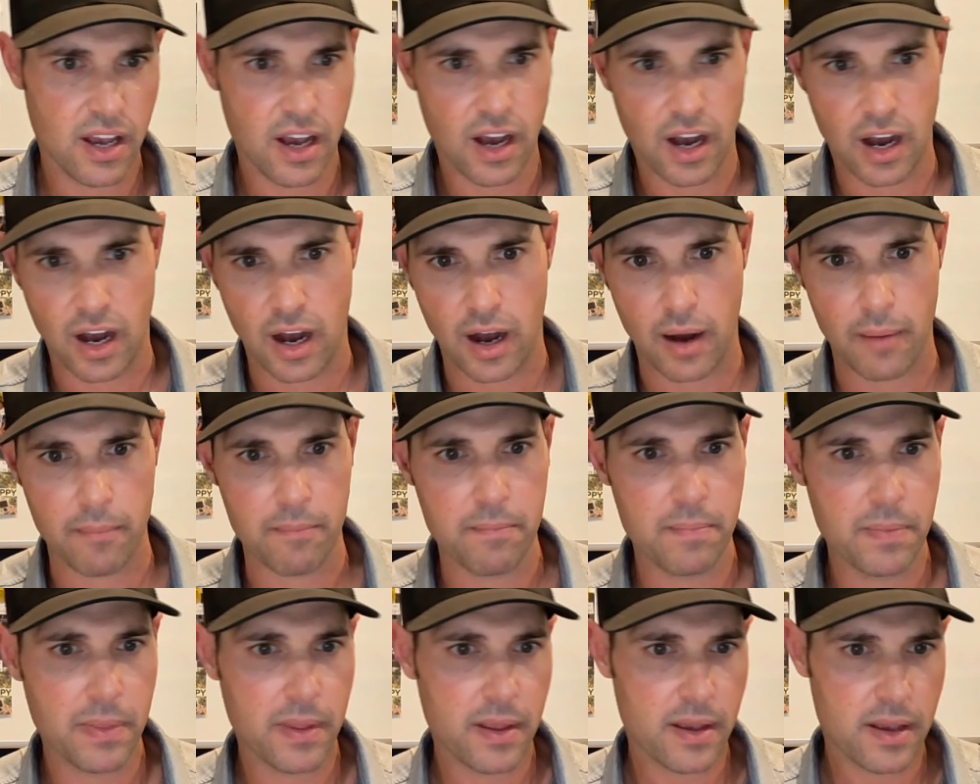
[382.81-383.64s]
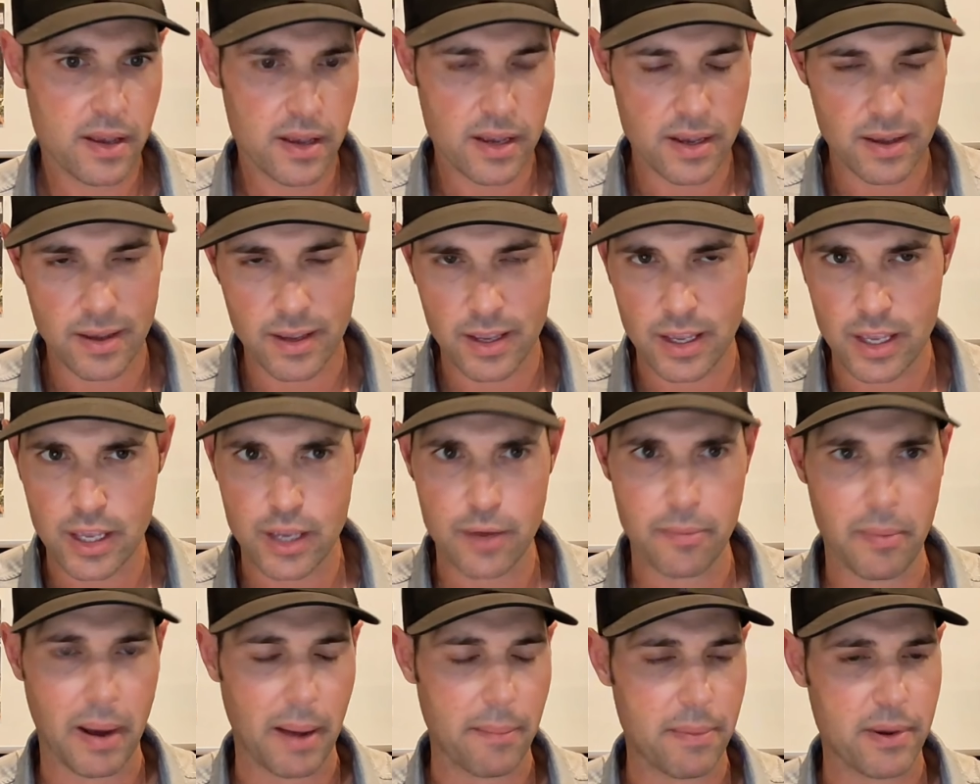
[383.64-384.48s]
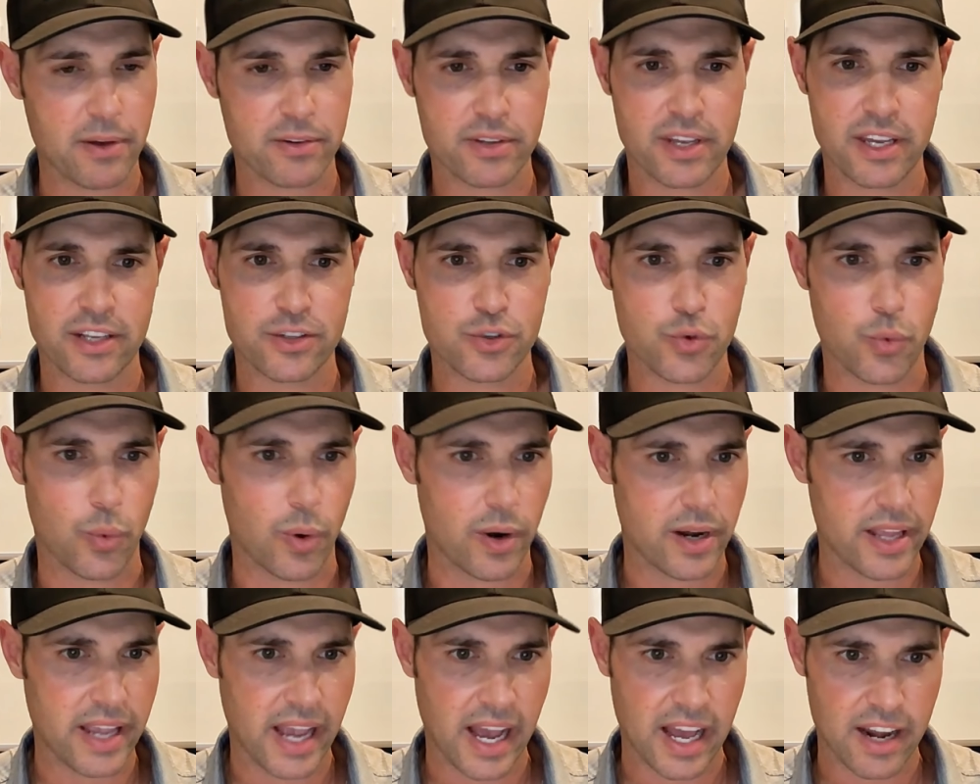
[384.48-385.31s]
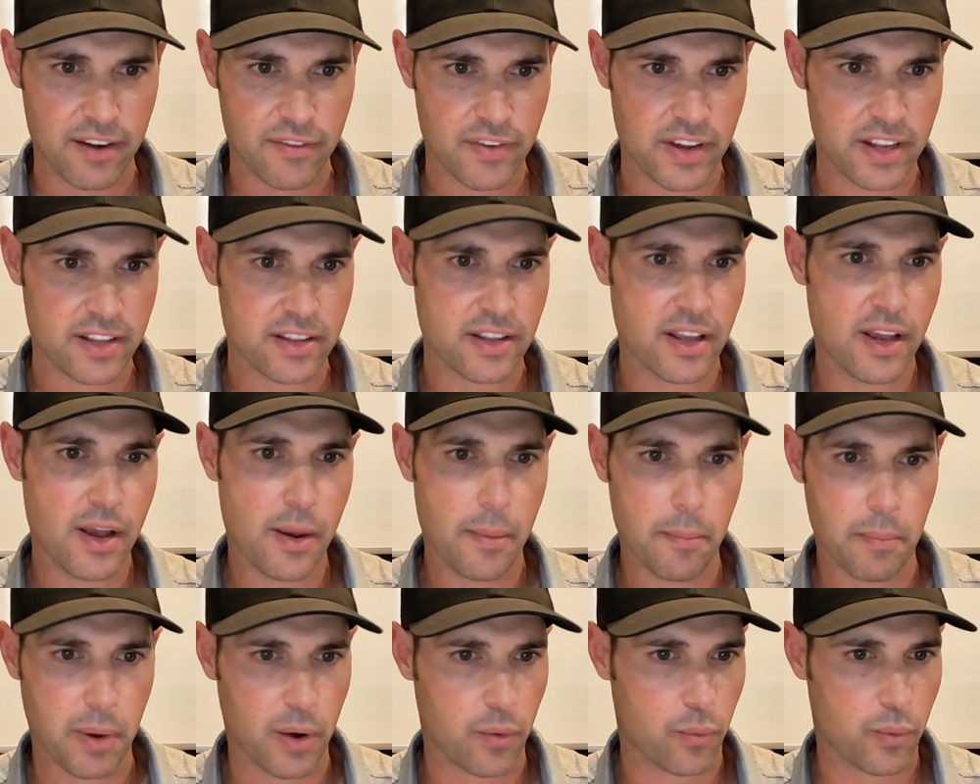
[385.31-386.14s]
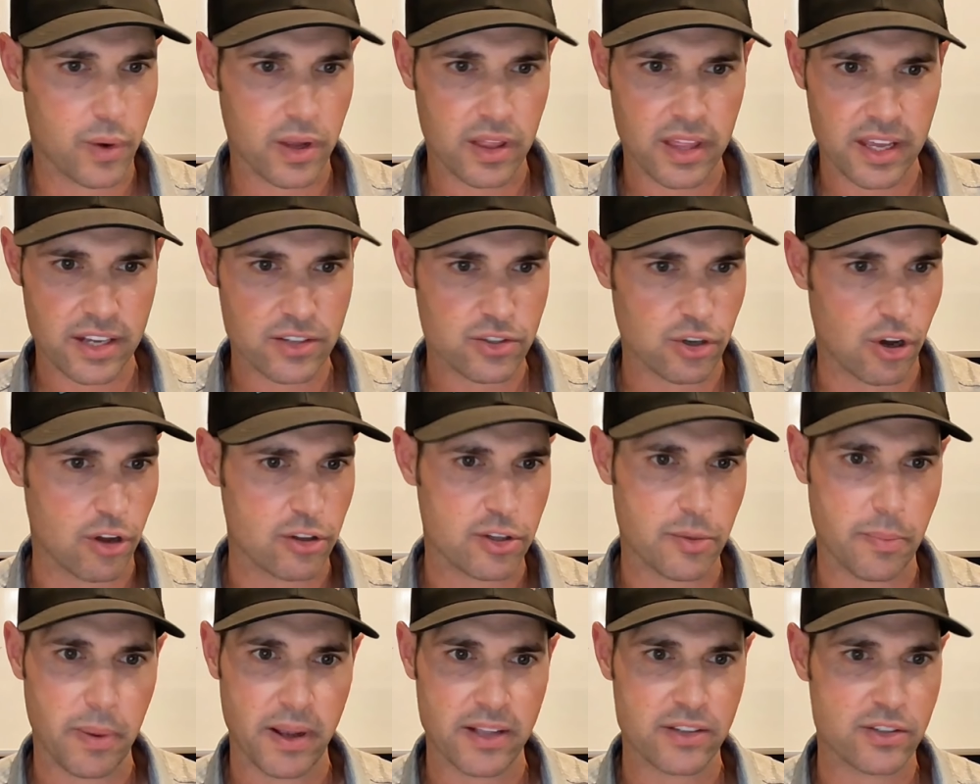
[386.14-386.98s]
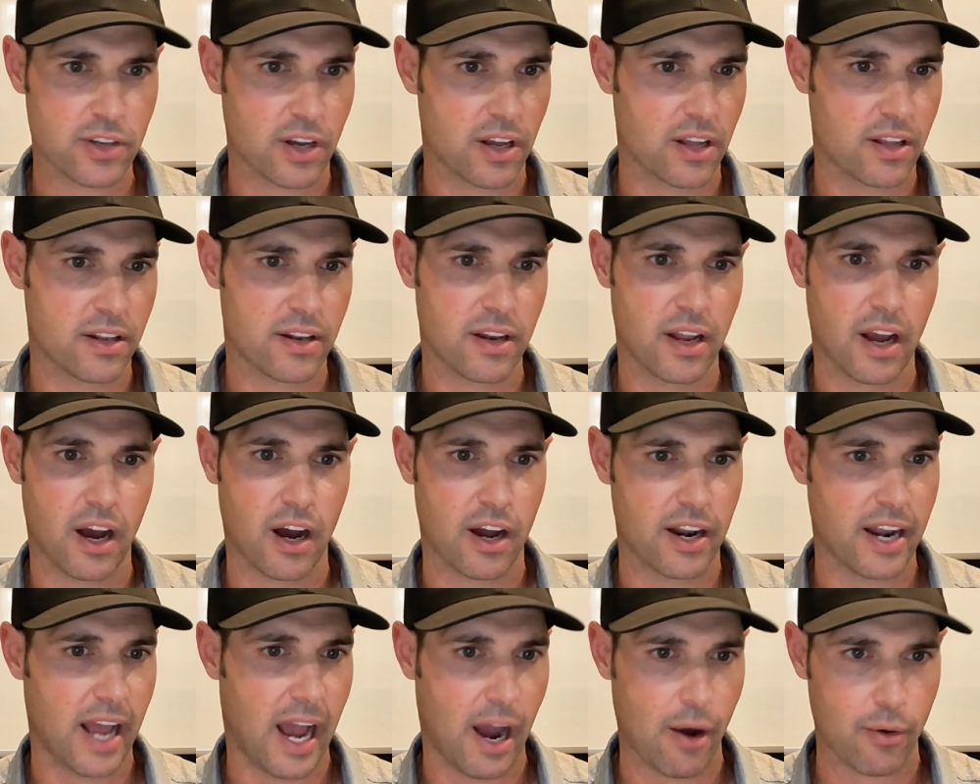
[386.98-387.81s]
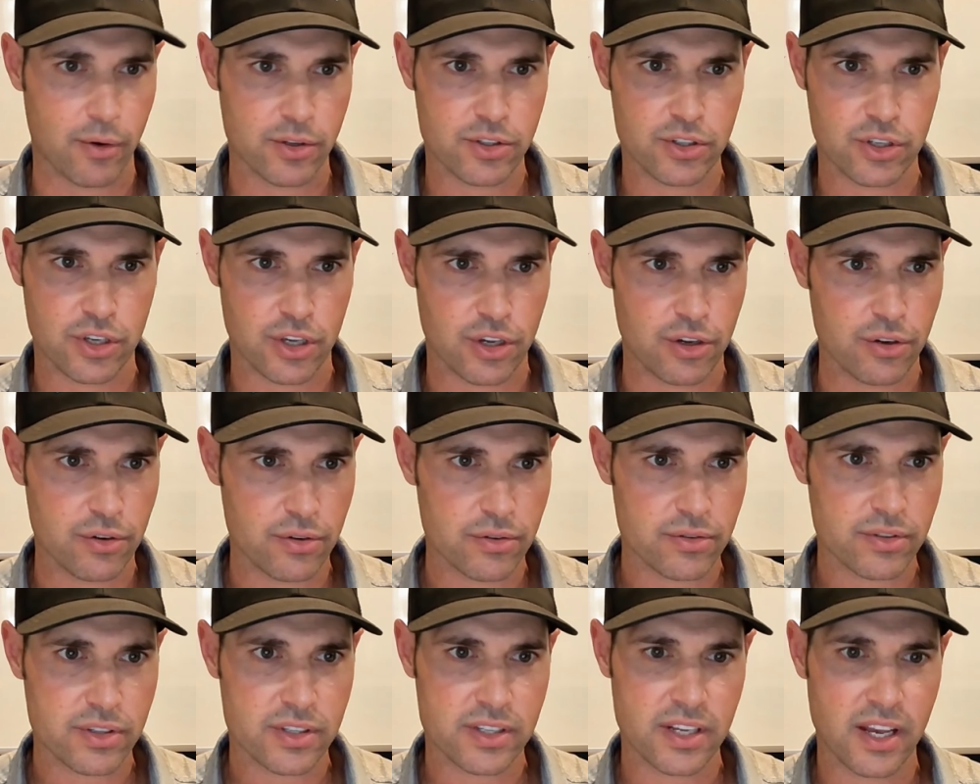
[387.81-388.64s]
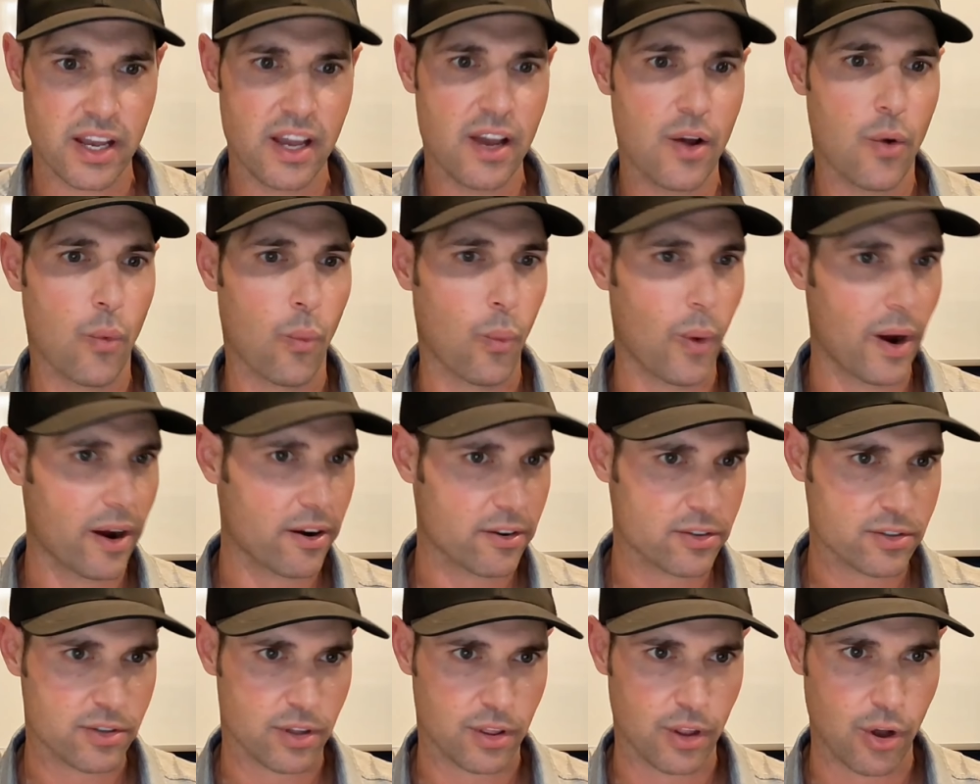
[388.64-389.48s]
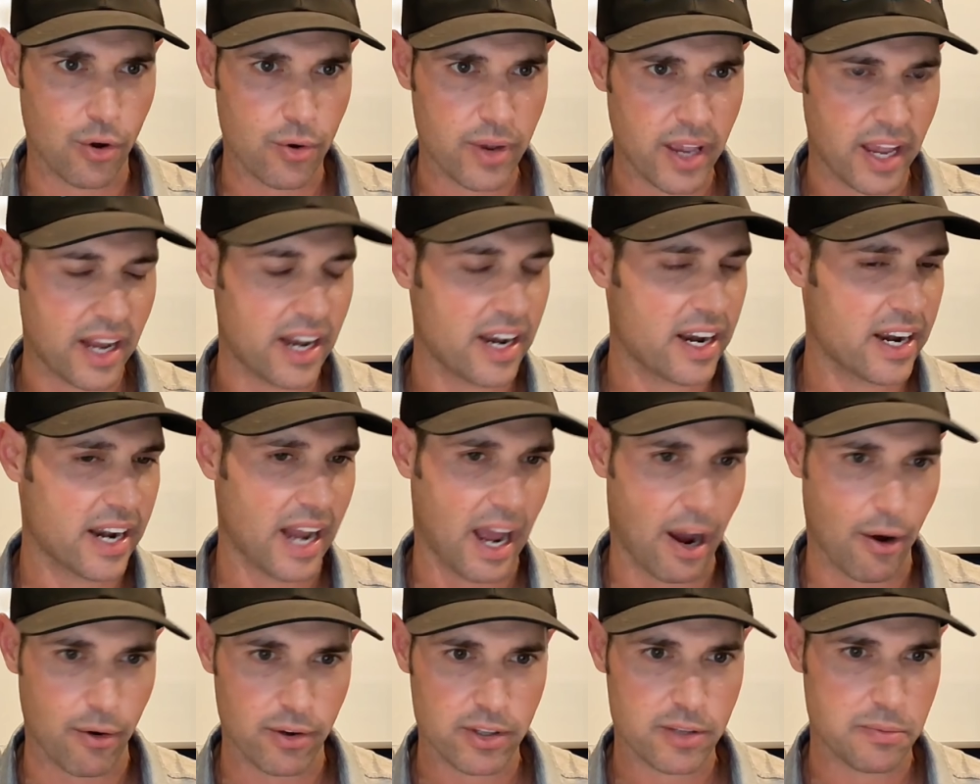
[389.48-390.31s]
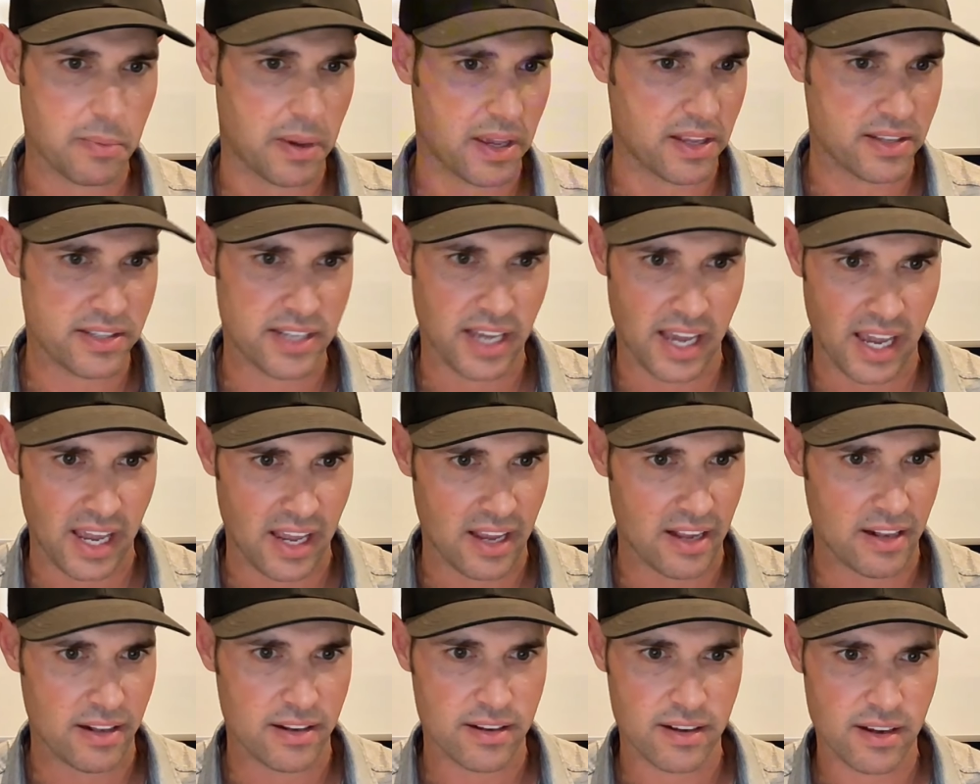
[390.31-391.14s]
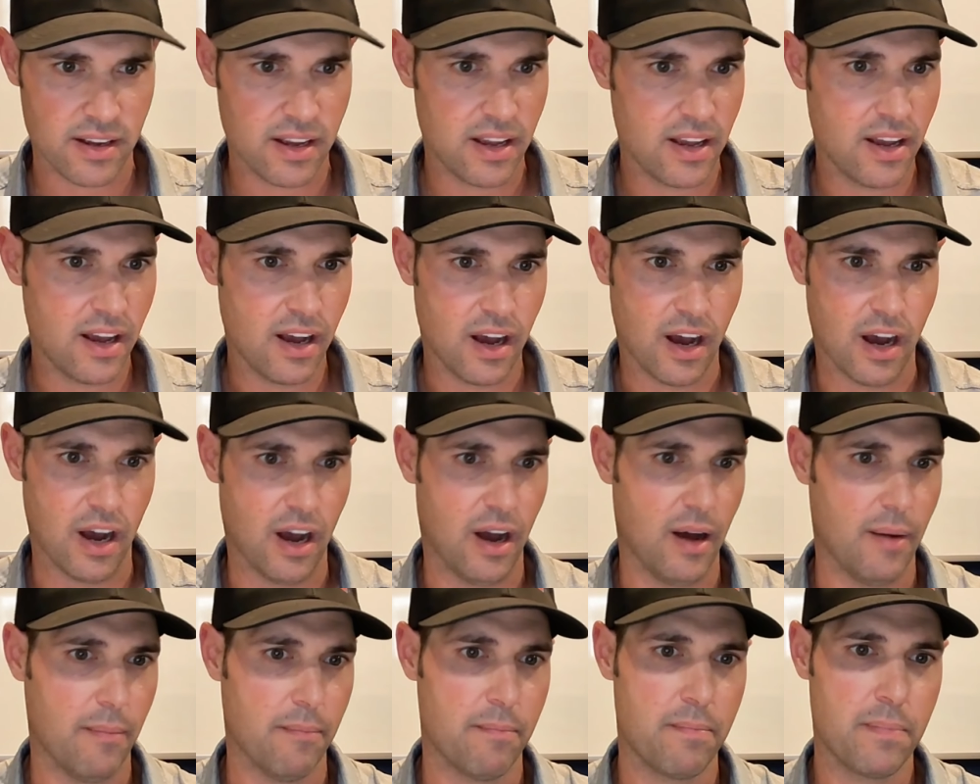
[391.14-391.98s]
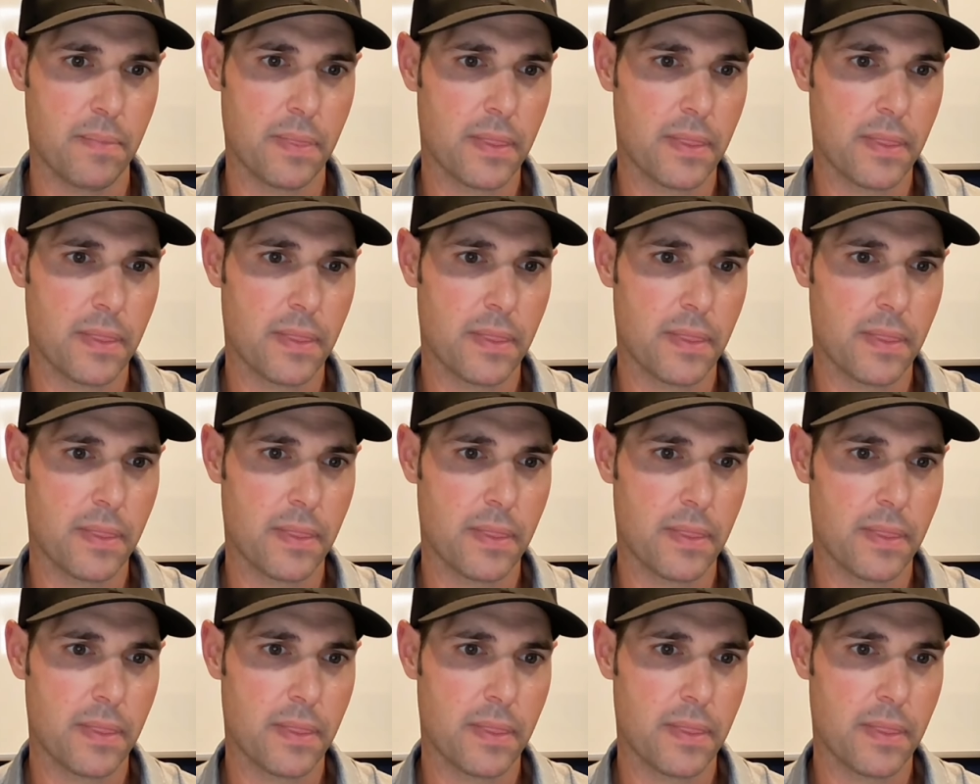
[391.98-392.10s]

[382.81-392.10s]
You might be able to get 20 out of it, but really it all depends on how it's used, where it's located, and how it's maintained. Um,